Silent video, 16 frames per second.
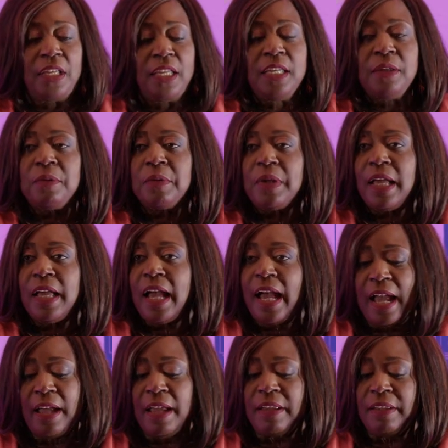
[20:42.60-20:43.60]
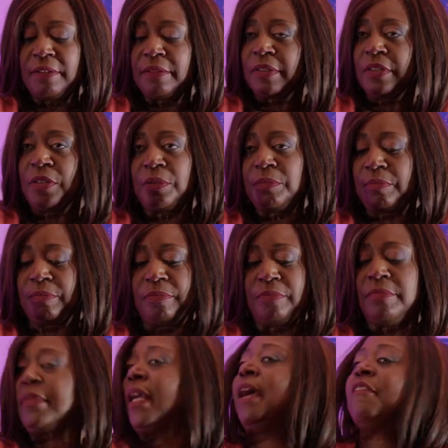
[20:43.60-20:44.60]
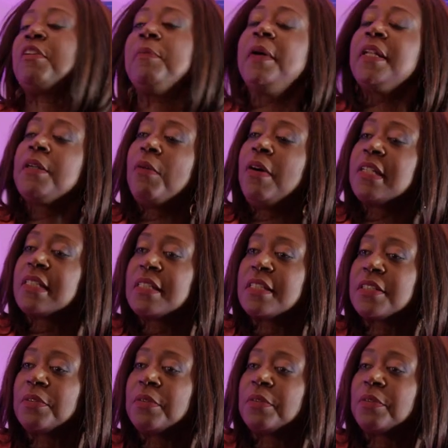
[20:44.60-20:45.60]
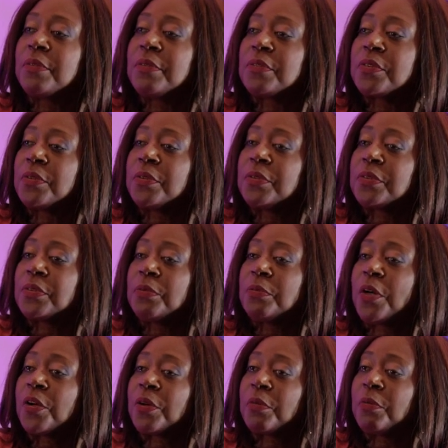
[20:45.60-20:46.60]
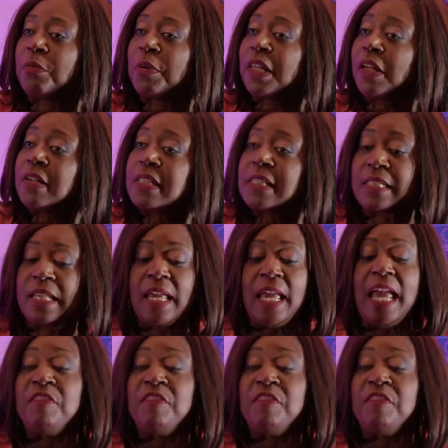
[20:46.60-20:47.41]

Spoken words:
it everybody wanted to work with us.